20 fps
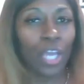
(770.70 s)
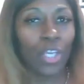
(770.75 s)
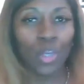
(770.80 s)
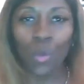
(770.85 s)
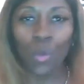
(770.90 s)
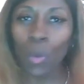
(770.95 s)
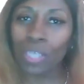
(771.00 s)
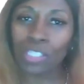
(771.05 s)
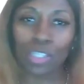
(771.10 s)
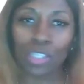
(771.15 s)

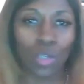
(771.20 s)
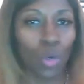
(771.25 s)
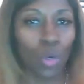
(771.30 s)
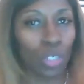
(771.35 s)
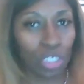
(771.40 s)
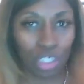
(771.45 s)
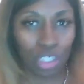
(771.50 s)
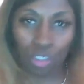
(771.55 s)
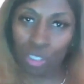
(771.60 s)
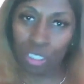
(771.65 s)
You wasn't
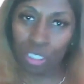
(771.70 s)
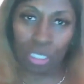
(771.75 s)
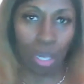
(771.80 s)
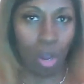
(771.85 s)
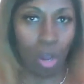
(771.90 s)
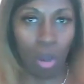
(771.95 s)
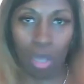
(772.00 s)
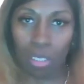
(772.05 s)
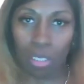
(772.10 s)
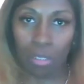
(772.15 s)
on the streets
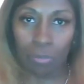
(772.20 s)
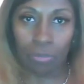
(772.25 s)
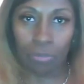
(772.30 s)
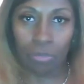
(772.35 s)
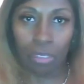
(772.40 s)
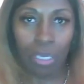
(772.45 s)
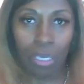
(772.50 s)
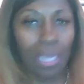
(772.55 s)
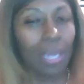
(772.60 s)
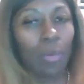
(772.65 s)
of Harlem.
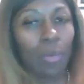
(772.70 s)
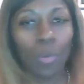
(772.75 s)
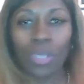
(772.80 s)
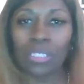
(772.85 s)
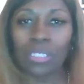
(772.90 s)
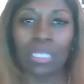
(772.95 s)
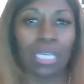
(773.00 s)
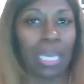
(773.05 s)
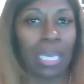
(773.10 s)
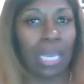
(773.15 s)
He
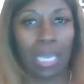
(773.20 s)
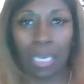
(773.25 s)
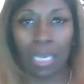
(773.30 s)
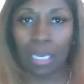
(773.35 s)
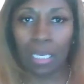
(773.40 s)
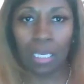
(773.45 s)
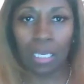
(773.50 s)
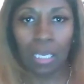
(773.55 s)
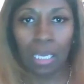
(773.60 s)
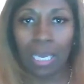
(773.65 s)
wasn't
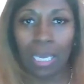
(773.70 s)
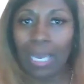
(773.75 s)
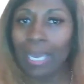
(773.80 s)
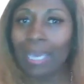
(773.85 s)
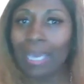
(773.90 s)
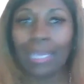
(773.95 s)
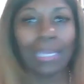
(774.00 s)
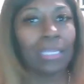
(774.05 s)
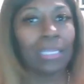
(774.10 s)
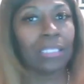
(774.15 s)
here.
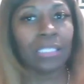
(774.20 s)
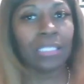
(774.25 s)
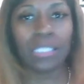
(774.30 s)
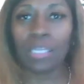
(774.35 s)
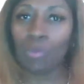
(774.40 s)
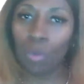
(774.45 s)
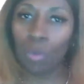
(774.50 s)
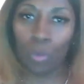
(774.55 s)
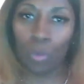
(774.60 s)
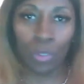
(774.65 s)
He didn't
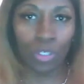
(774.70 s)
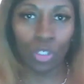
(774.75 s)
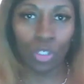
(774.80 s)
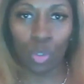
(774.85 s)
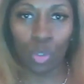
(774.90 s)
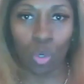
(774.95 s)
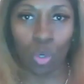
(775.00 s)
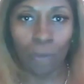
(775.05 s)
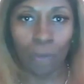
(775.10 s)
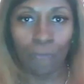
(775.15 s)
see what we
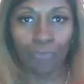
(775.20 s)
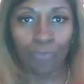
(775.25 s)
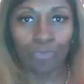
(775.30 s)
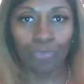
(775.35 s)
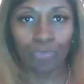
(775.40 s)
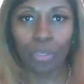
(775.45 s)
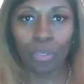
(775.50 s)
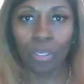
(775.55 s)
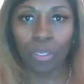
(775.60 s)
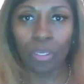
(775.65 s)
saw.
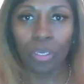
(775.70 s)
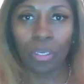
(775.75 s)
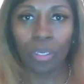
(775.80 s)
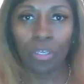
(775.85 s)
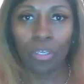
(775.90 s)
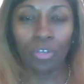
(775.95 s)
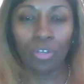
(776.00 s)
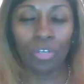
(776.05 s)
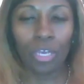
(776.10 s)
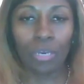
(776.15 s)

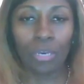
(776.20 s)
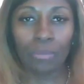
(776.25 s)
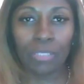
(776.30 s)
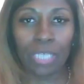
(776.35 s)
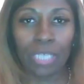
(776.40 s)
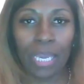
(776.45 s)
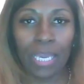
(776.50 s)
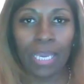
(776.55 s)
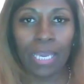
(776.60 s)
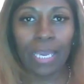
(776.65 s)
You know what I'm
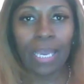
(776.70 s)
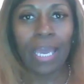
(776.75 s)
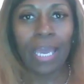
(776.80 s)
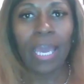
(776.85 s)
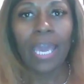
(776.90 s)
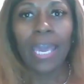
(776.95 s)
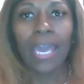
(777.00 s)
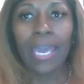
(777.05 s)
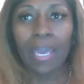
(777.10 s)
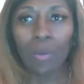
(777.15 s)
saying?
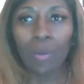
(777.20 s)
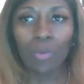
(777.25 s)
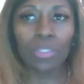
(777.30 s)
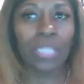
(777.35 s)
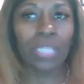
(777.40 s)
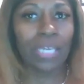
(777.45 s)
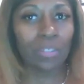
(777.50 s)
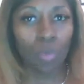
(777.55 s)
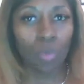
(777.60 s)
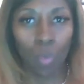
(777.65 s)
It
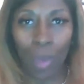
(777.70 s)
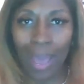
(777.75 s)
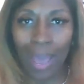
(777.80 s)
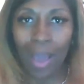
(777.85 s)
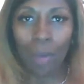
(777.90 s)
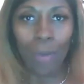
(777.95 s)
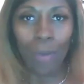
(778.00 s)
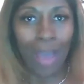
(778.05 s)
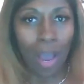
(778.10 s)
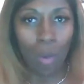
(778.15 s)
was like the
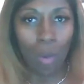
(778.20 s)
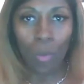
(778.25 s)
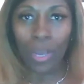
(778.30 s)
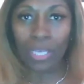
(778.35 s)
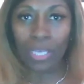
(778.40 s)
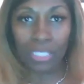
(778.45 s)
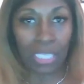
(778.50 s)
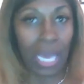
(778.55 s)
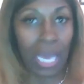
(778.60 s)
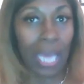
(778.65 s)
Wild Wild
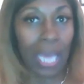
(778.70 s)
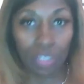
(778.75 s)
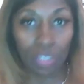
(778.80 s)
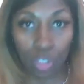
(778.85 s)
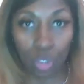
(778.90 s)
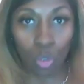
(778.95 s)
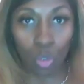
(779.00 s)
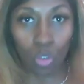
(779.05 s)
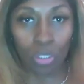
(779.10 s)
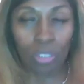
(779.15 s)
West, kind of,
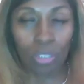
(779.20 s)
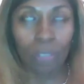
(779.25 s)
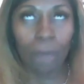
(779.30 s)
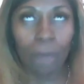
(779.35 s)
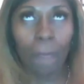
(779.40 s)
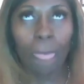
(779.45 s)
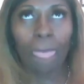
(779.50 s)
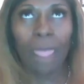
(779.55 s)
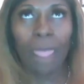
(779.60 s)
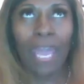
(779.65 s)
sort of.
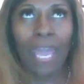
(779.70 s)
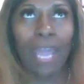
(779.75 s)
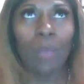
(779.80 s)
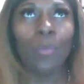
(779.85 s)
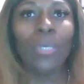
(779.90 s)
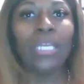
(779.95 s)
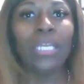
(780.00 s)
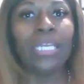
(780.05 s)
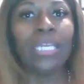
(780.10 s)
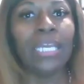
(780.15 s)

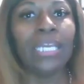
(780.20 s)
And we